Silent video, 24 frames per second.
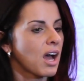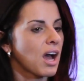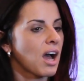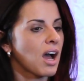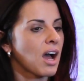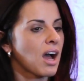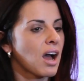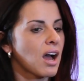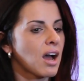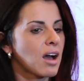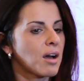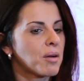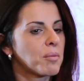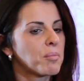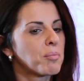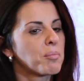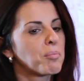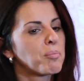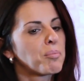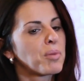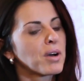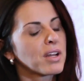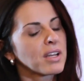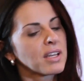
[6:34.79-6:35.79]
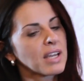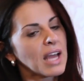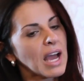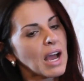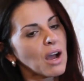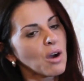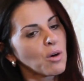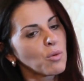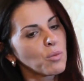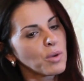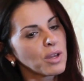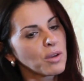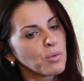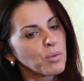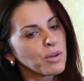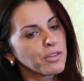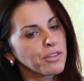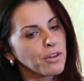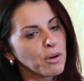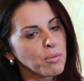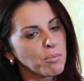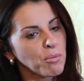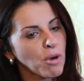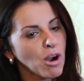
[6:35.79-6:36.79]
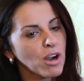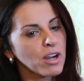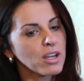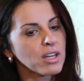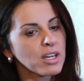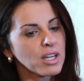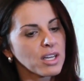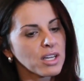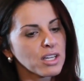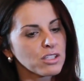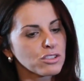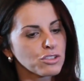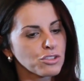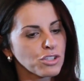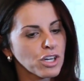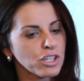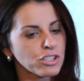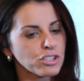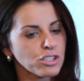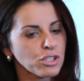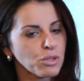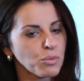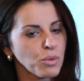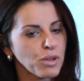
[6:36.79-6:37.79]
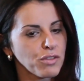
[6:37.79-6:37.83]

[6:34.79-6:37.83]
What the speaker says: But now we, with our marketing structure,